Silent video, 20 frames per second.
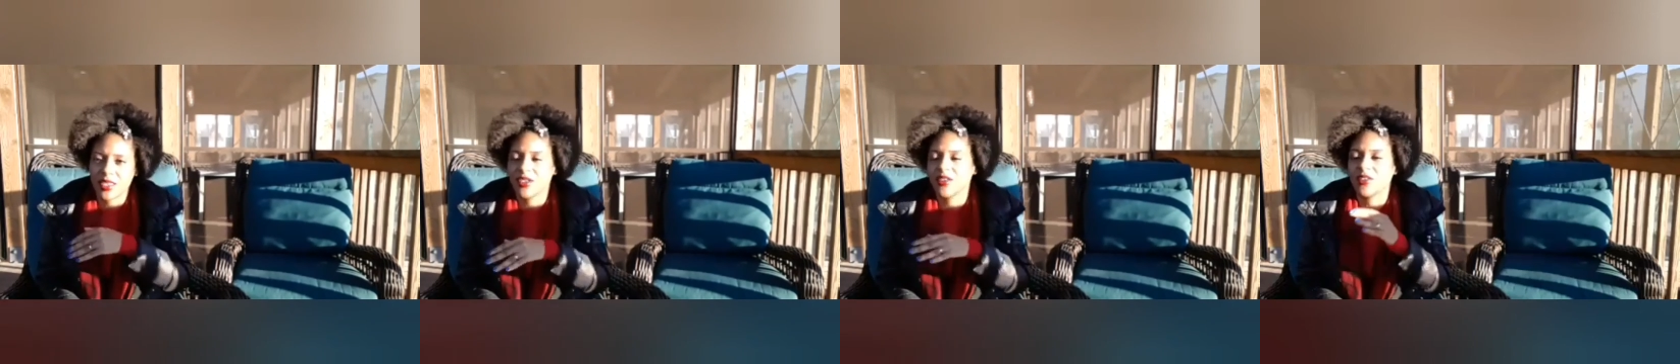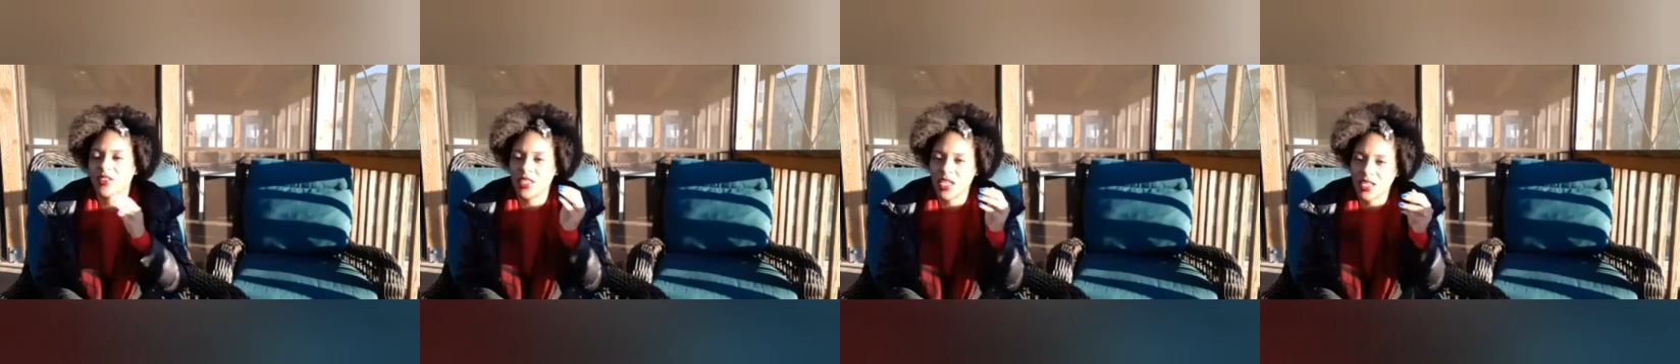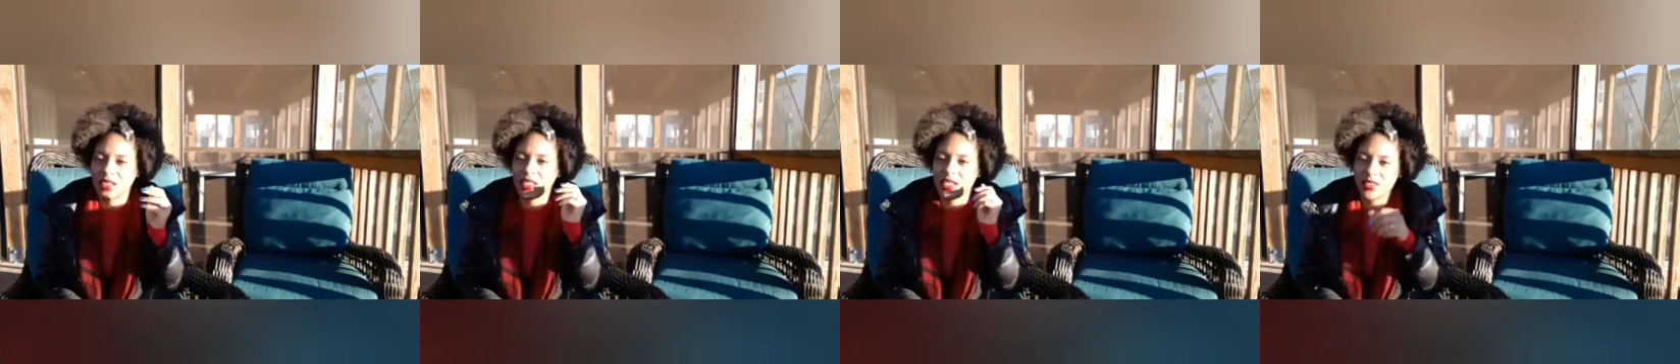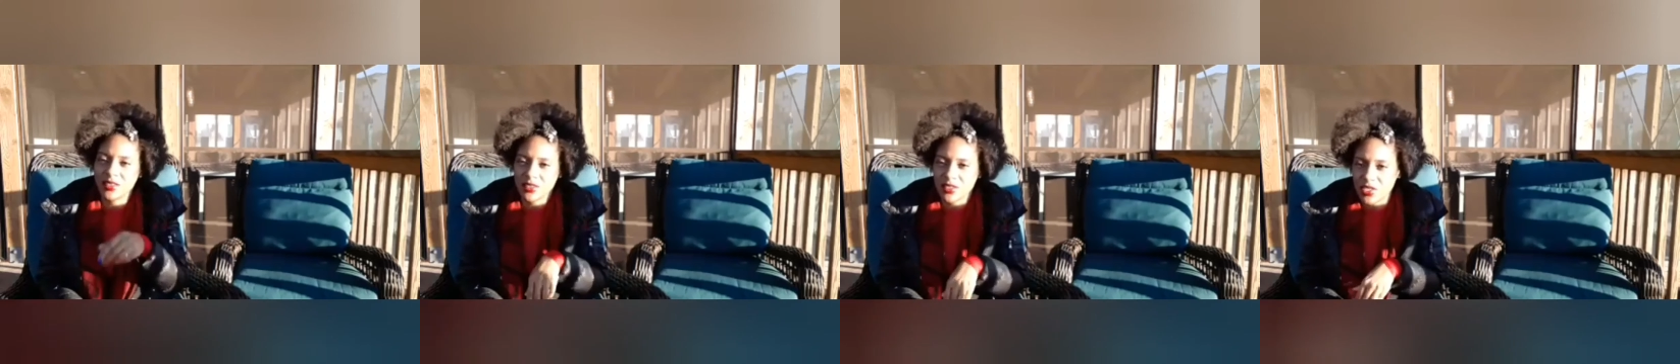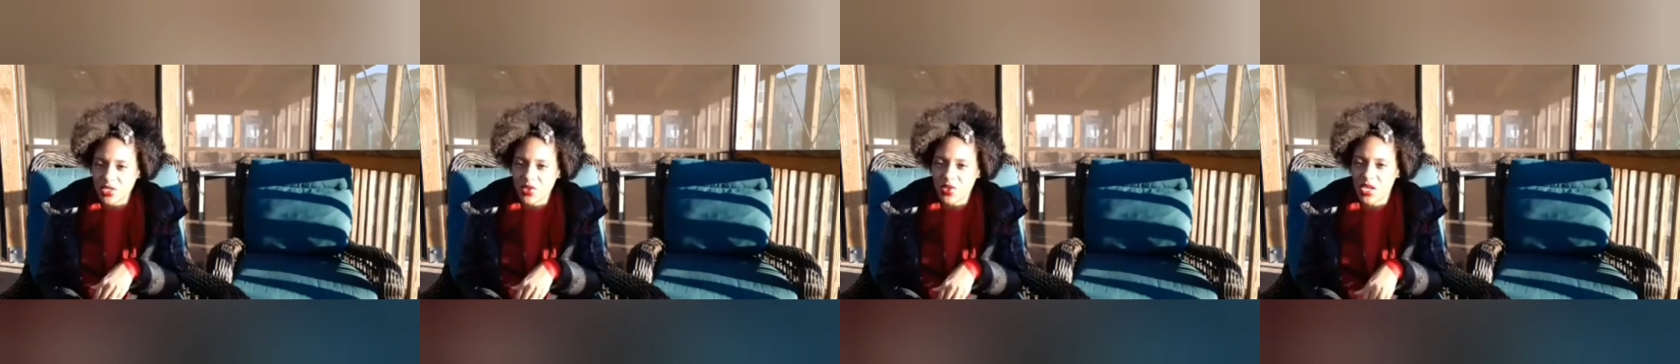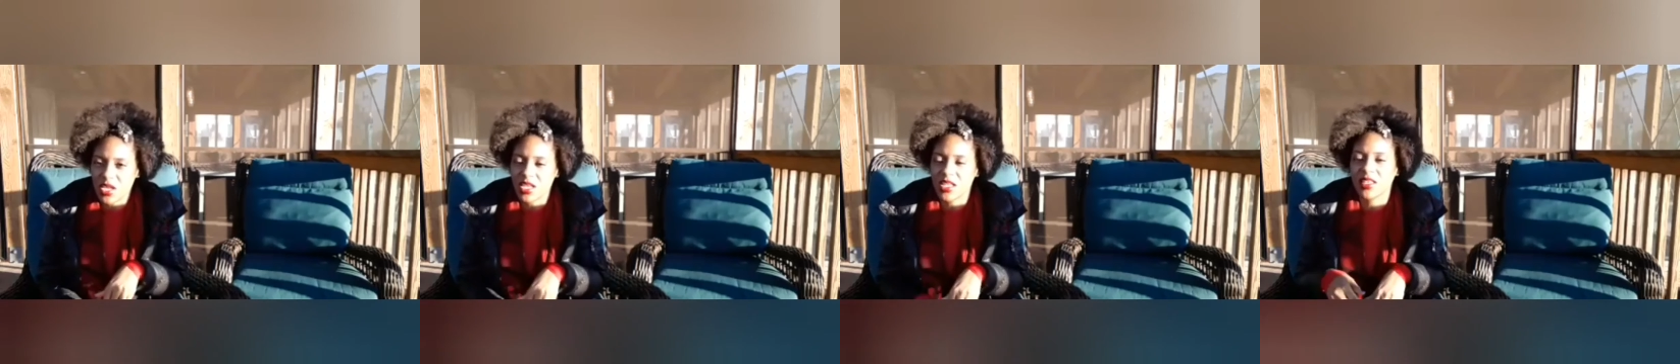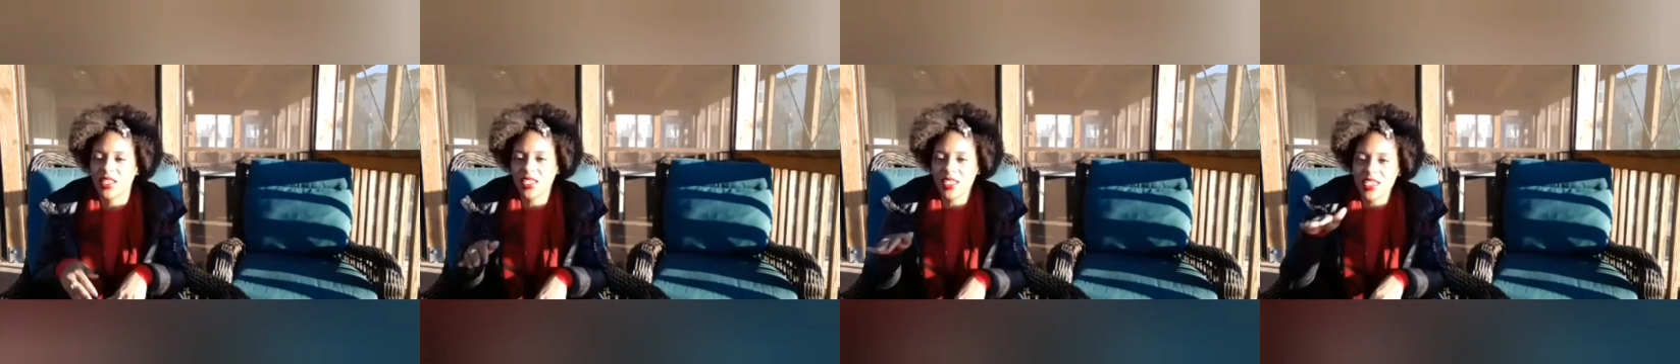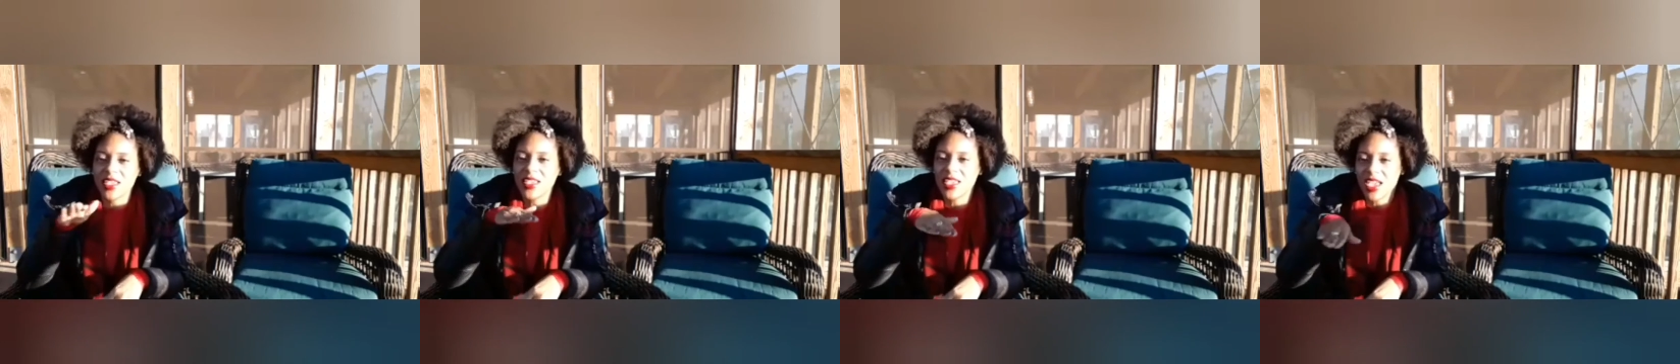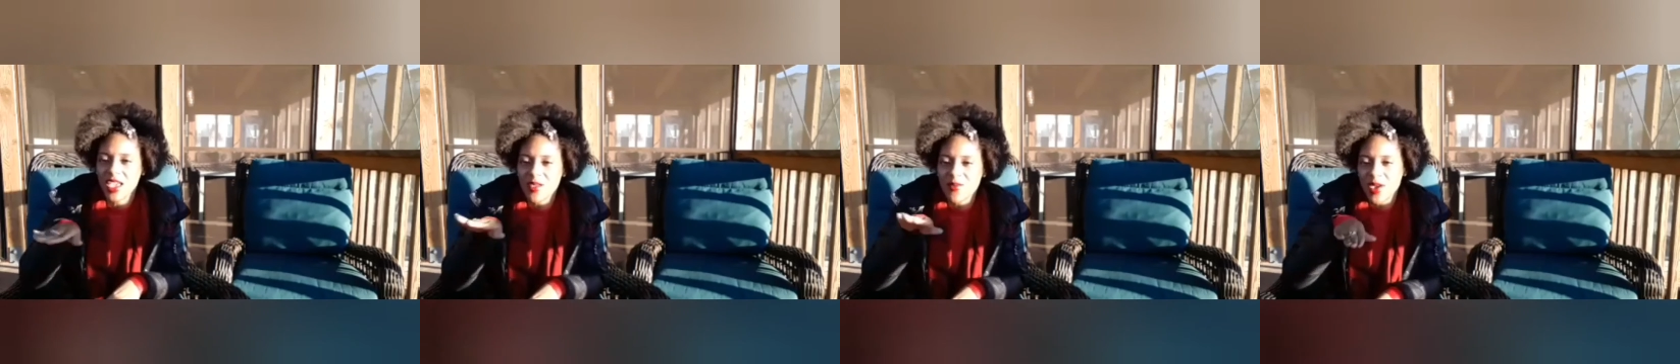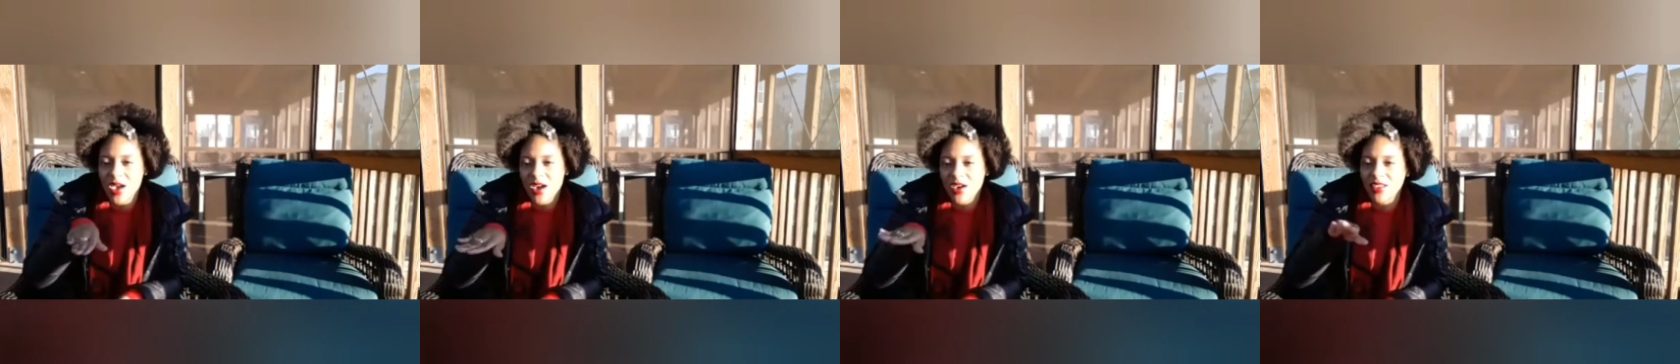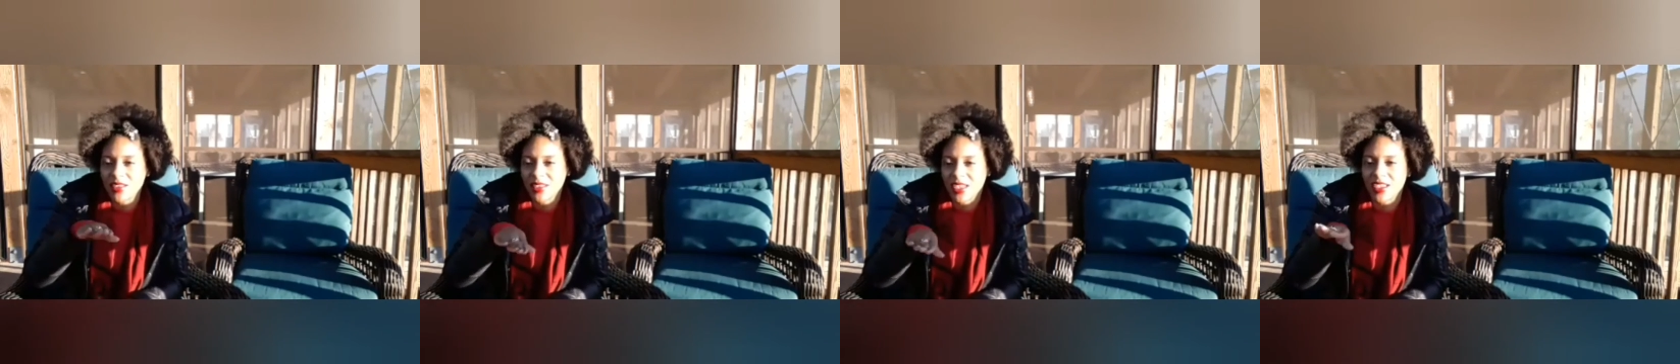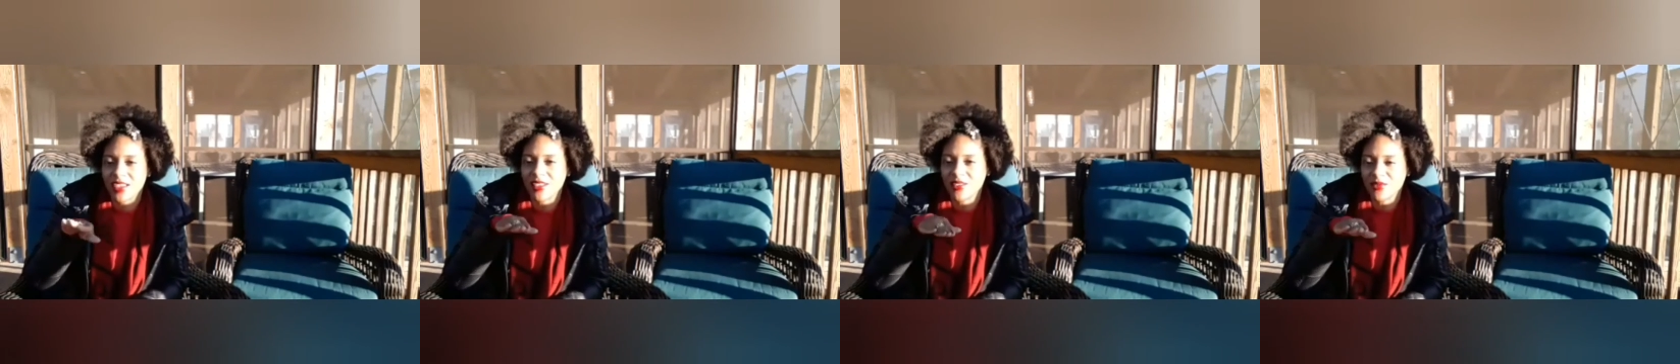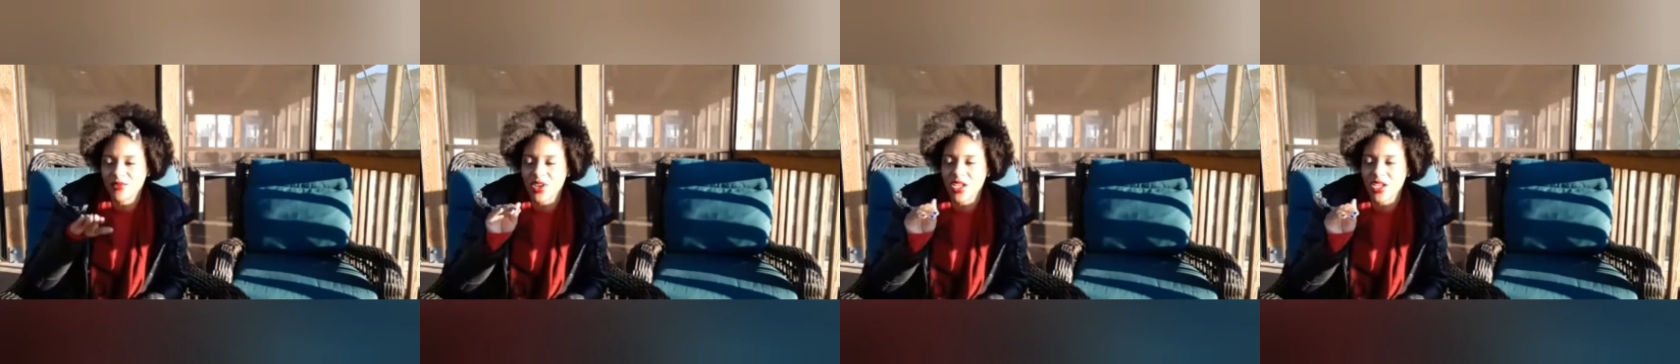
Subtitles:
They were like, let's do it. And like he came out and like